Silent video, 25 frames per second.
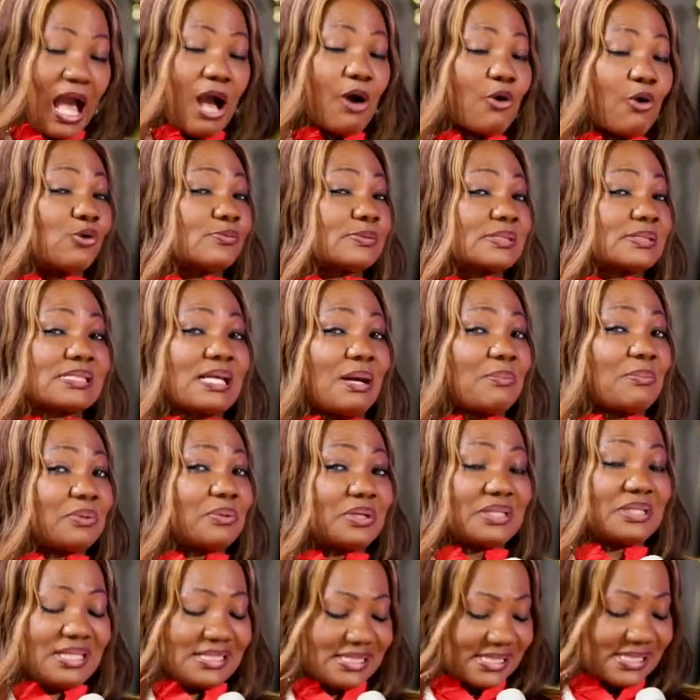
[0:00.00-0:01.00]
I hope
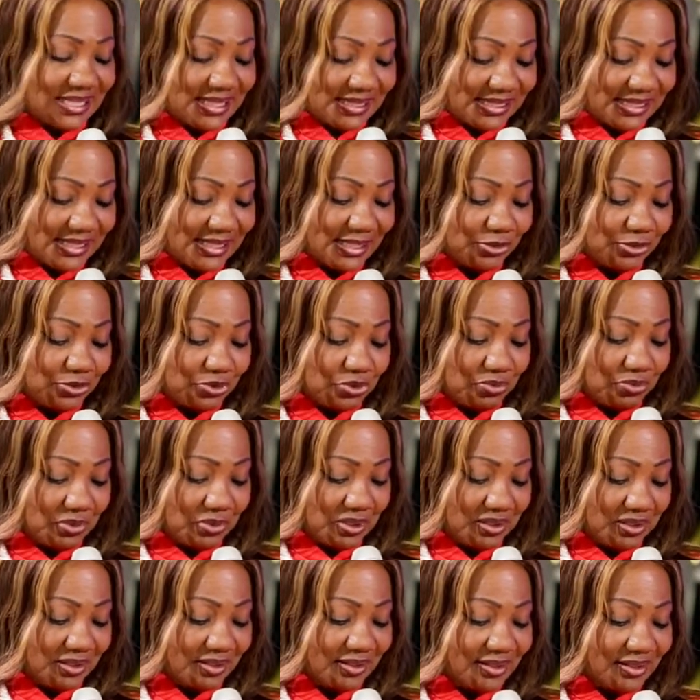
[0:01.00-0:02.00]
somebody's listening to
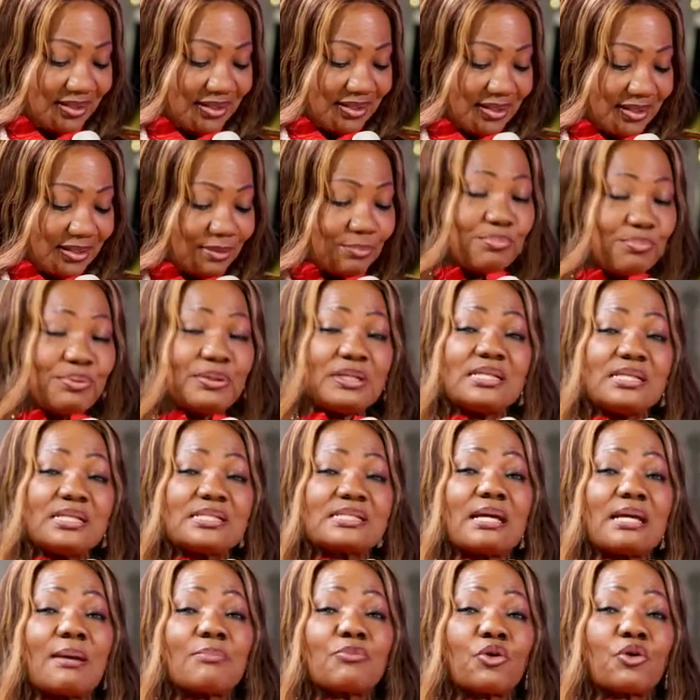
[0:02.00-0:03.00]
me.
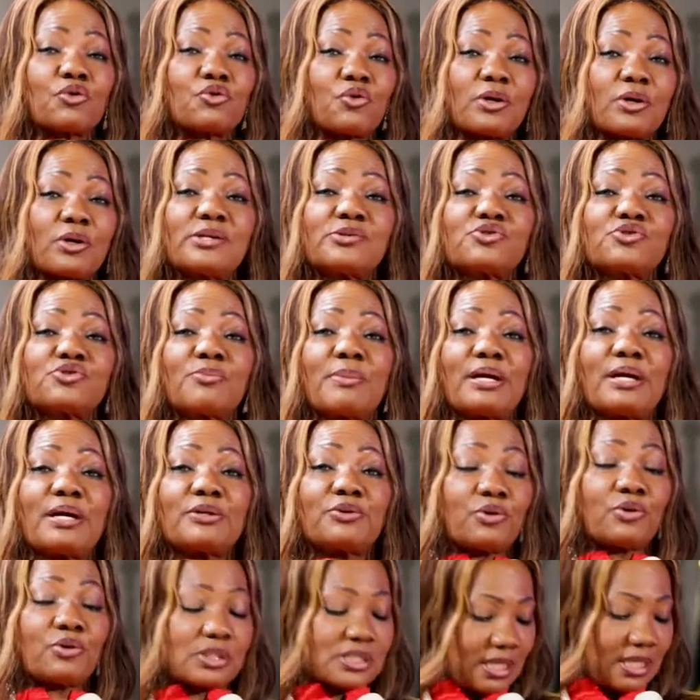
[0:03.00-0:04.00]
Please, I'm not talking to
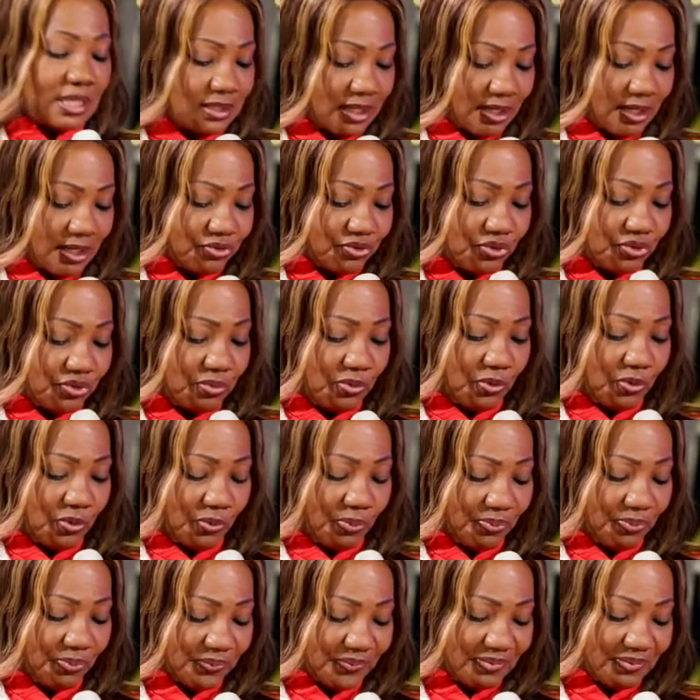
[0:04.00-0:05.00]
my daughter
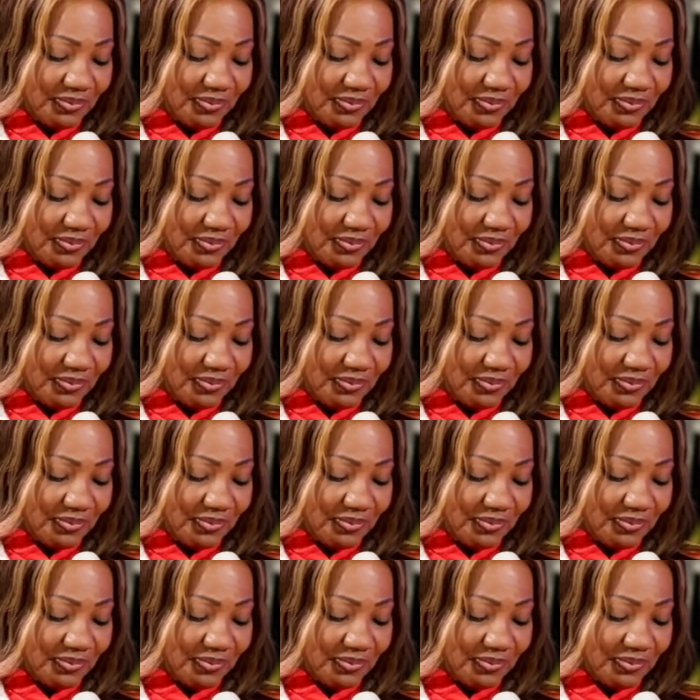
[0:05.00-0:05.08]
Nadrumo.